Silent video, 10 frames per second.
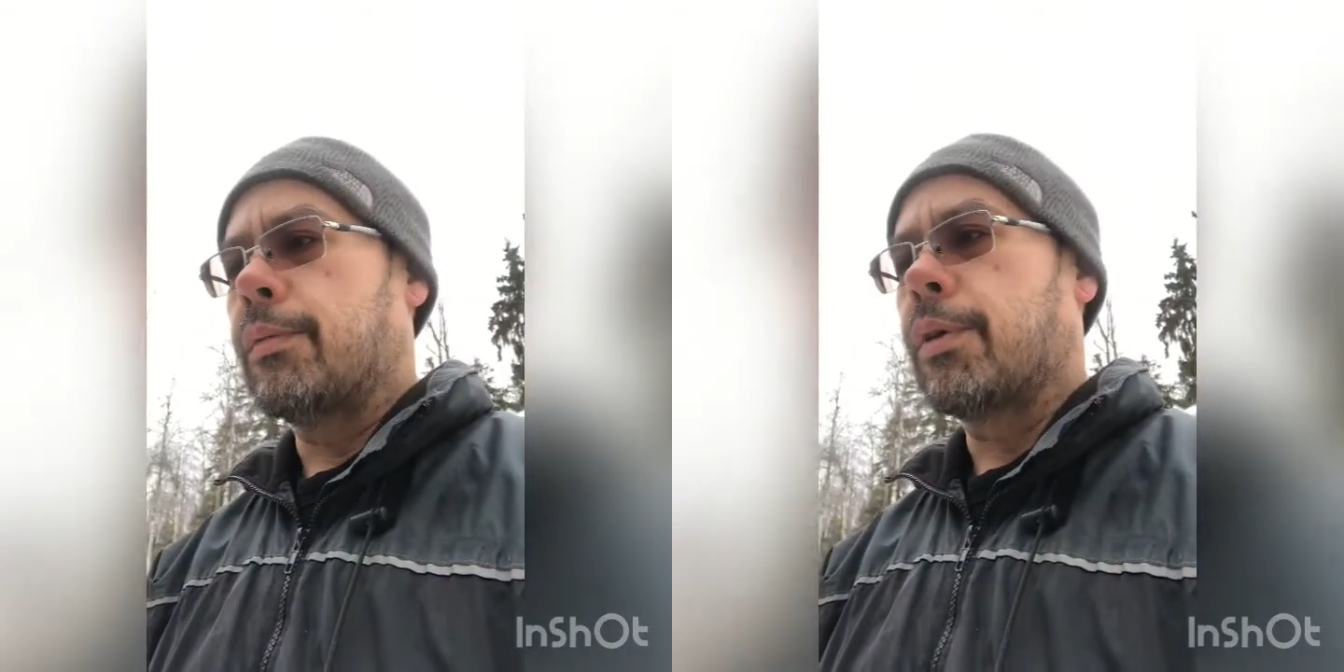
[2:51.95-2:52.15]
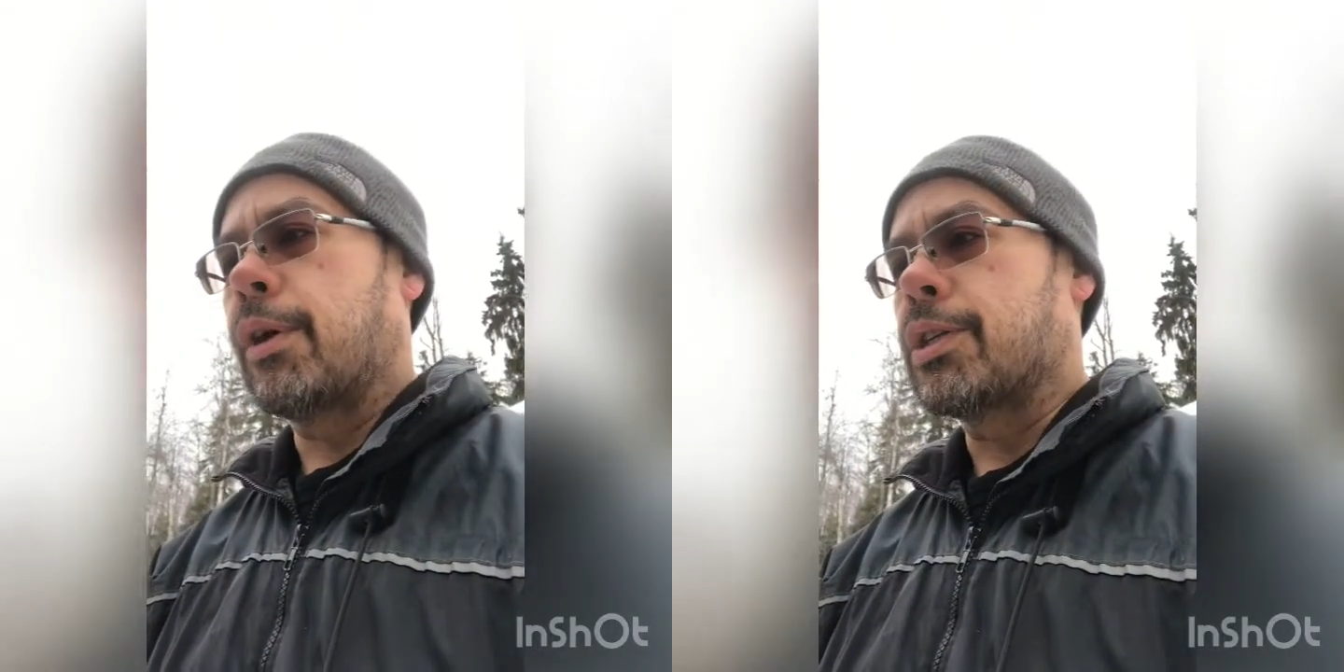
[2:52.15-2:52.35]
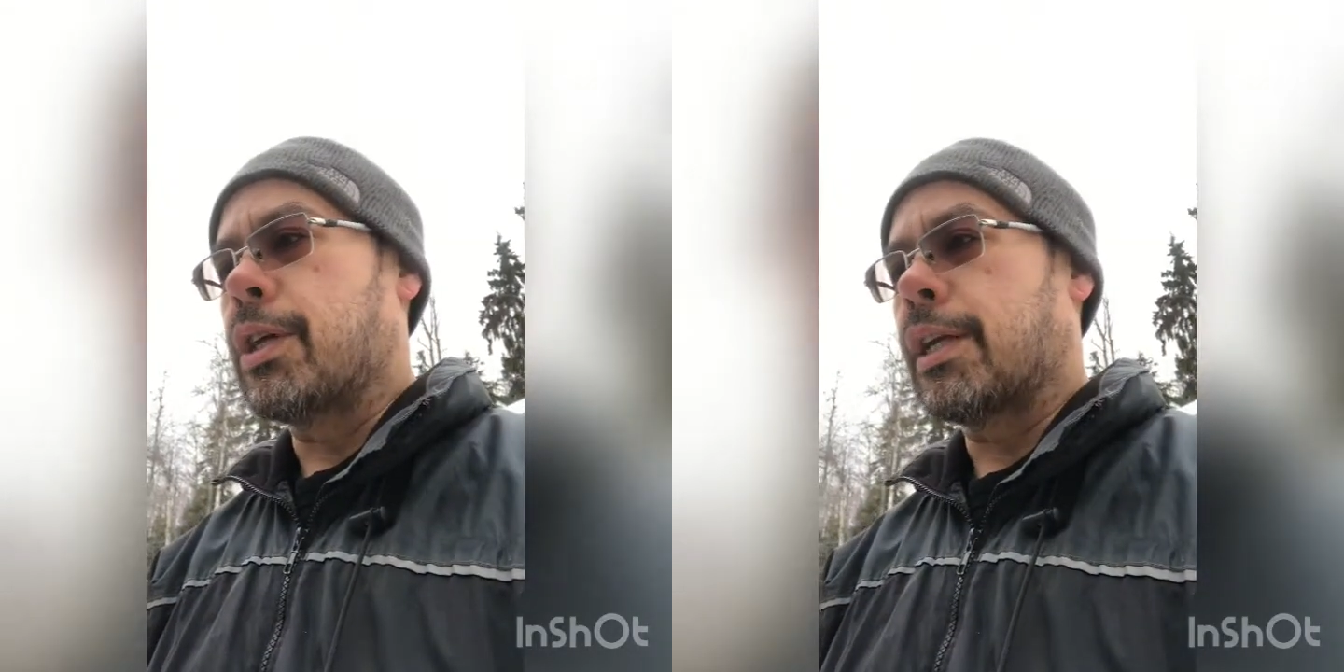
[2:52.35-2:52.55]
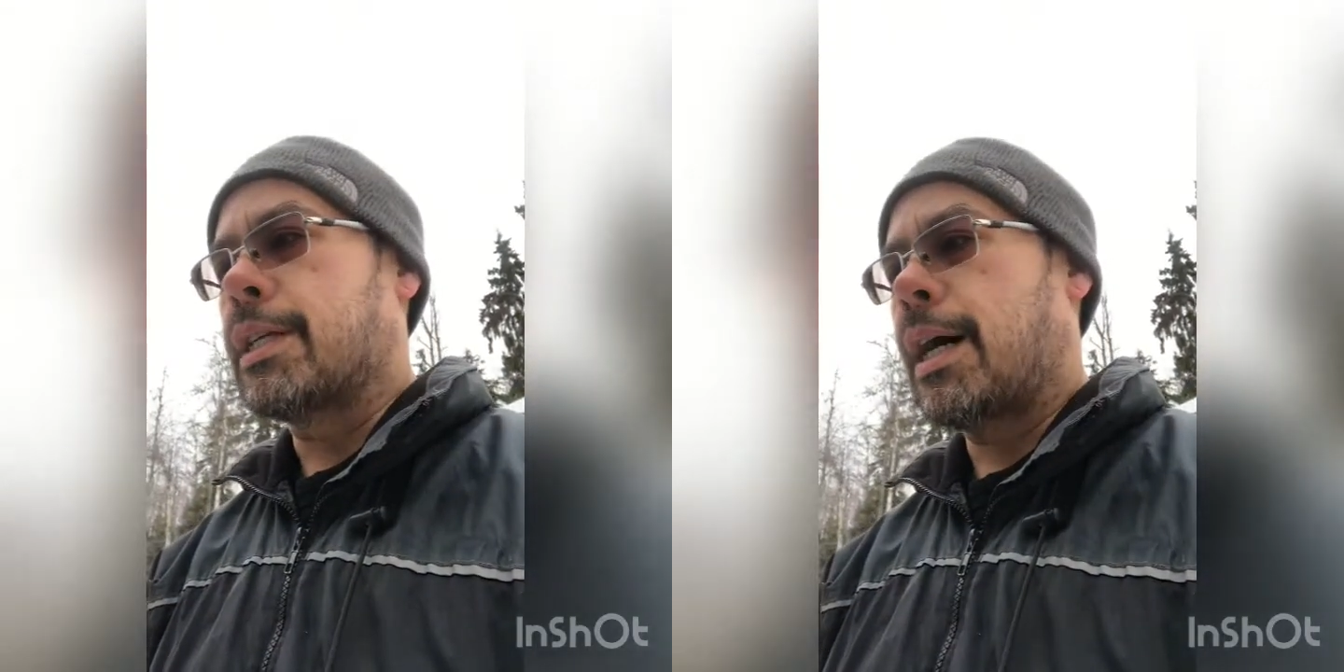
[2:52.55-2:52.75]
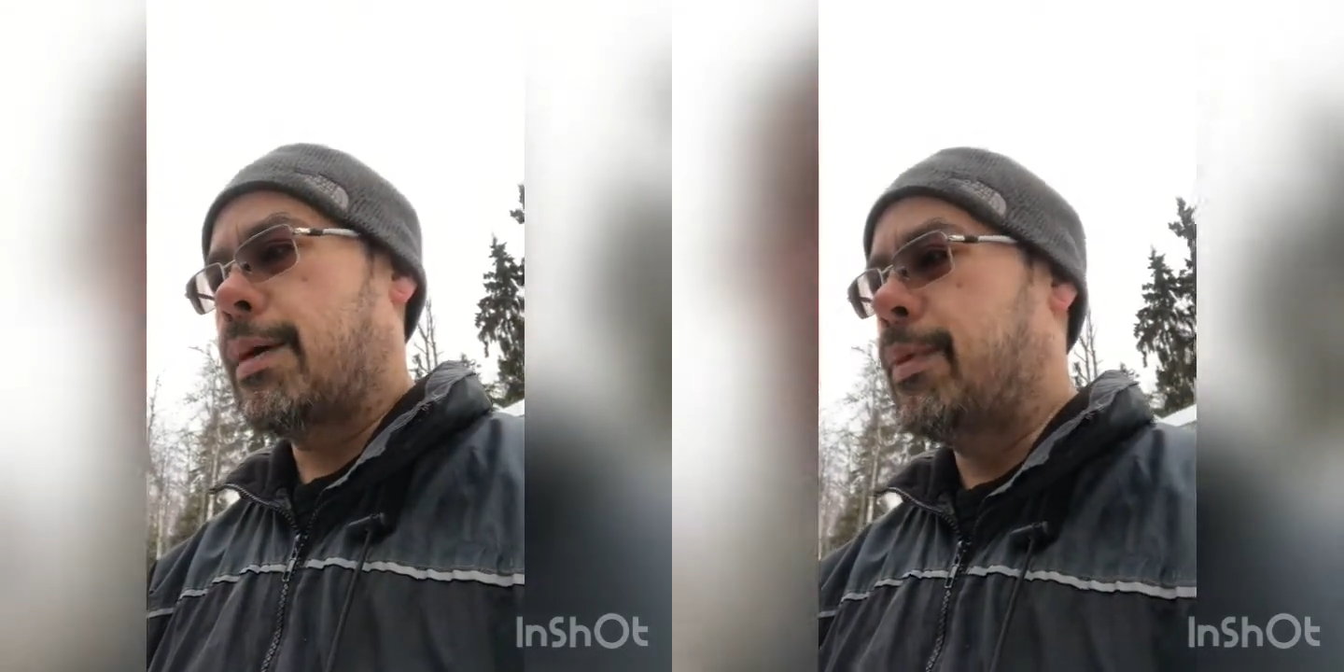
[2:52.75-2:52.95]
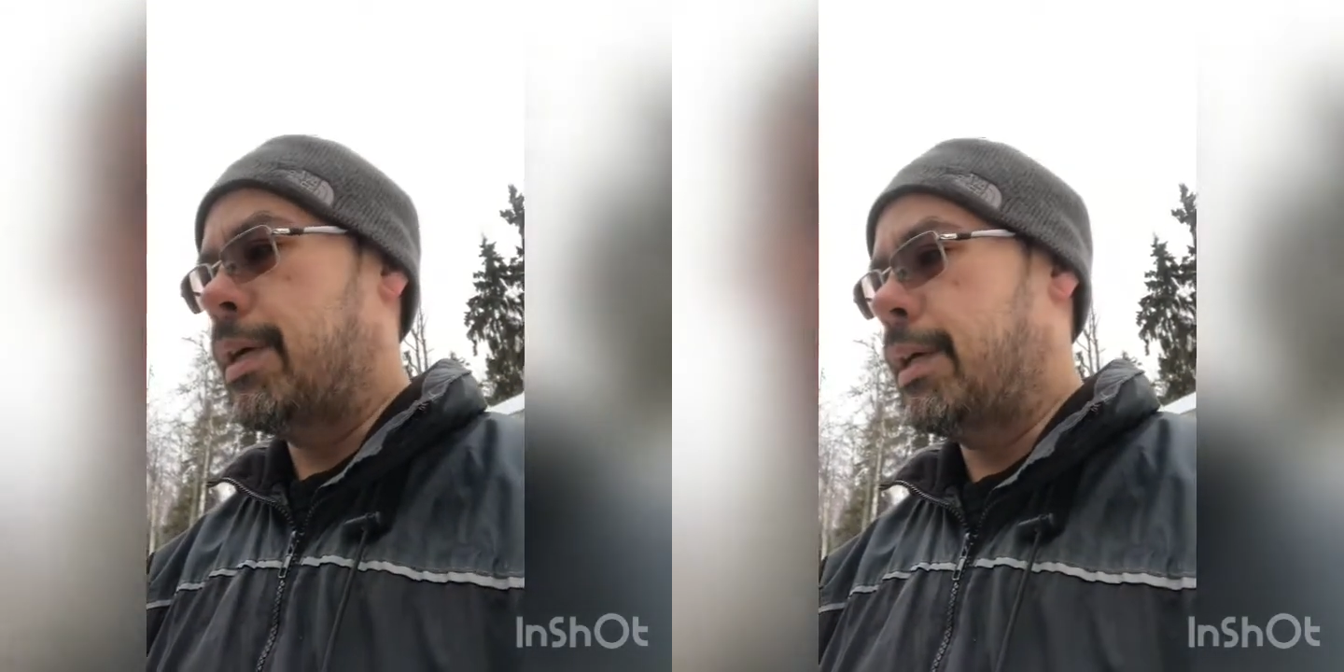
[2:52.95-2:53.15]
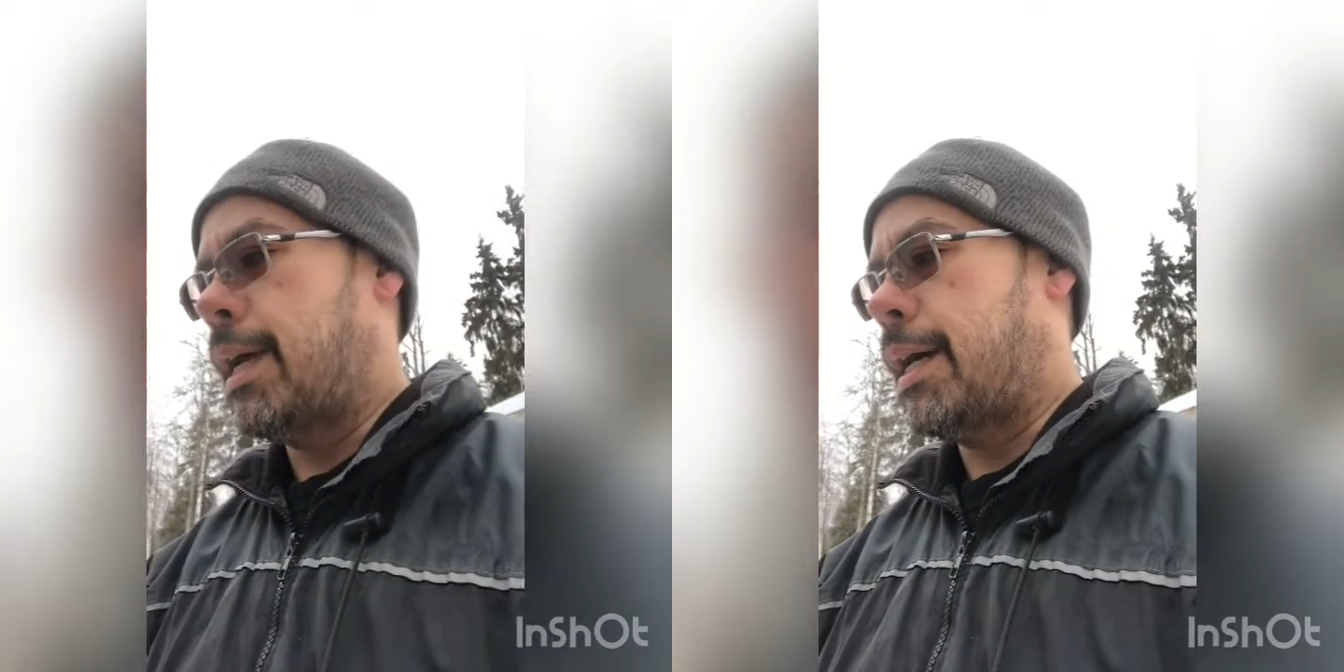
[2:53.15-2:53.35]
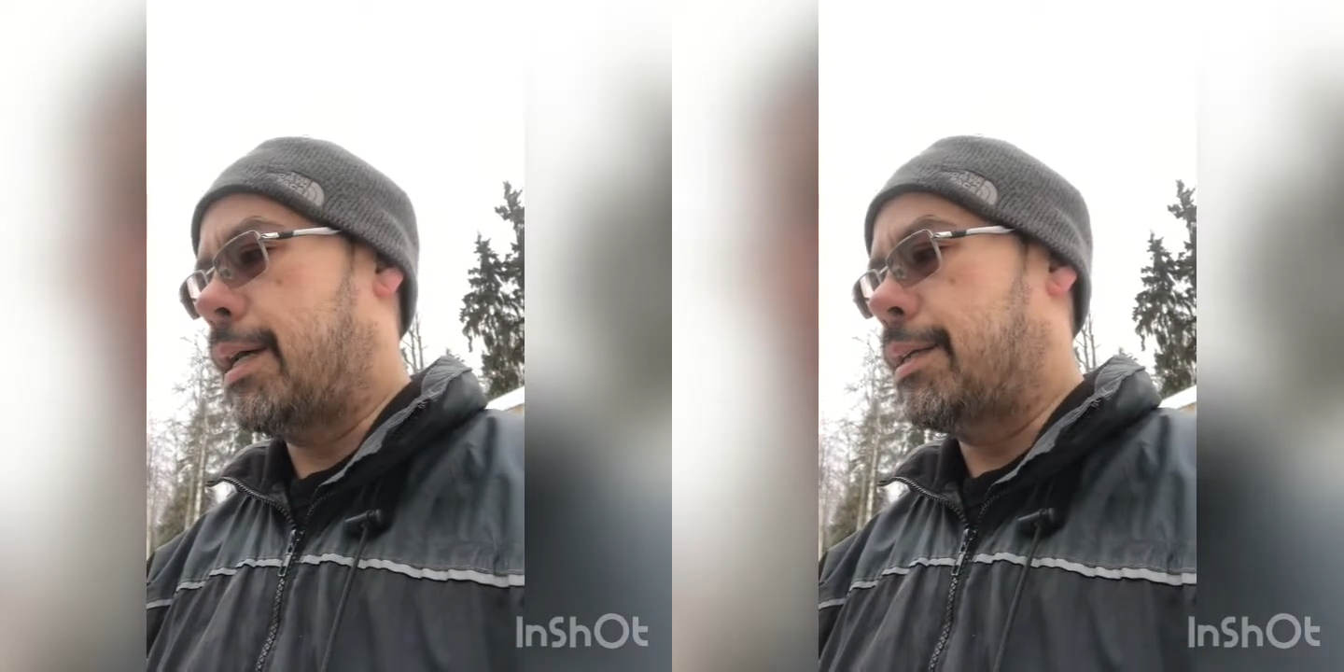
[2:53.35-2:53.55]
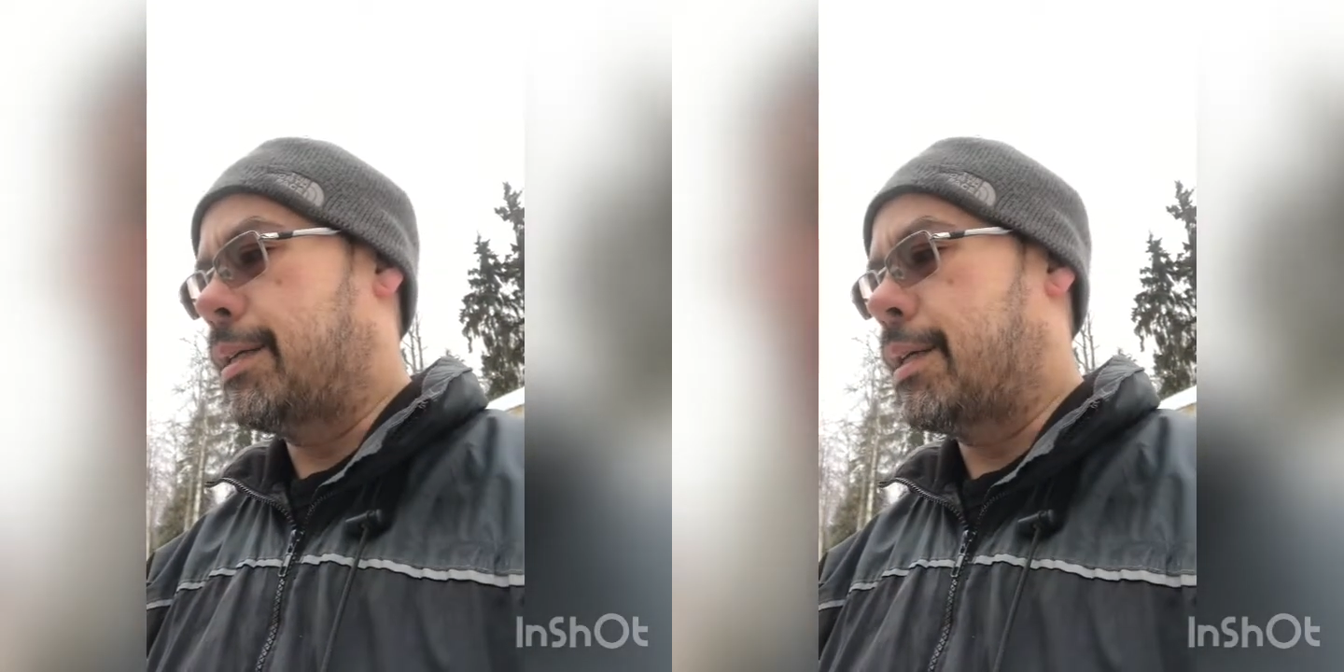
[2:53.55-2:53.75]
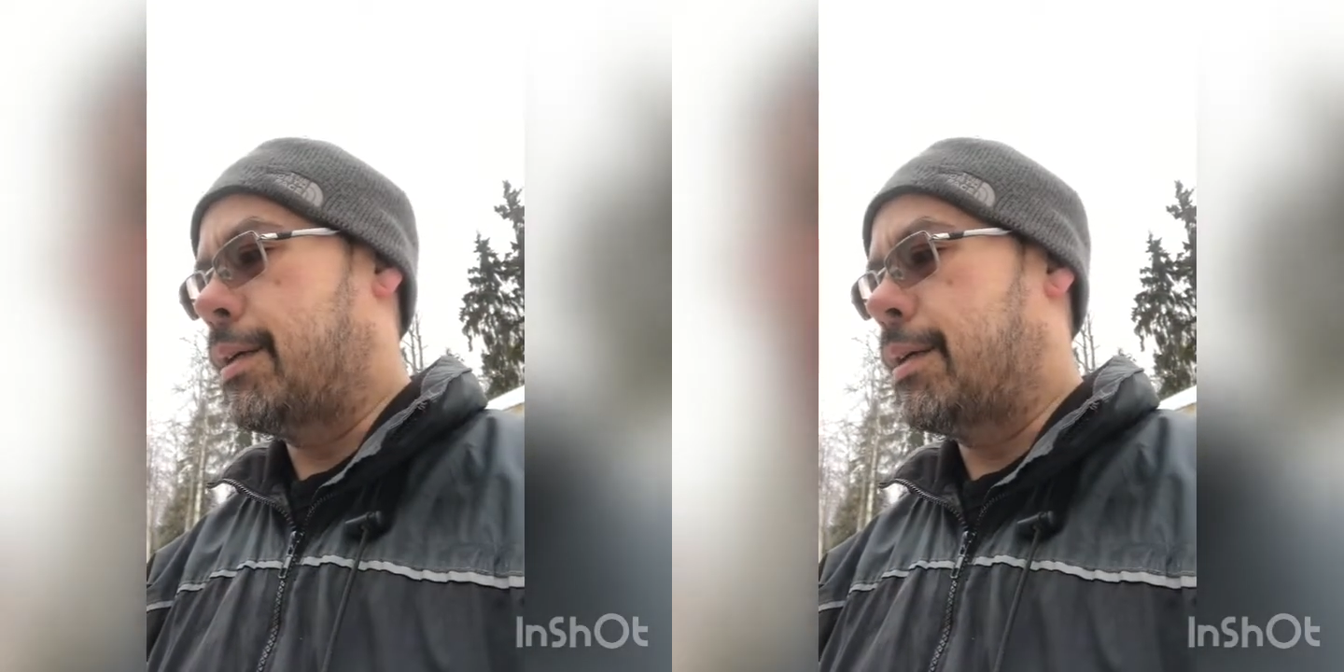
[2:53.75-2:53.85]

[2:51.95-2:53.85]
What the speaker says: requires a lot of time and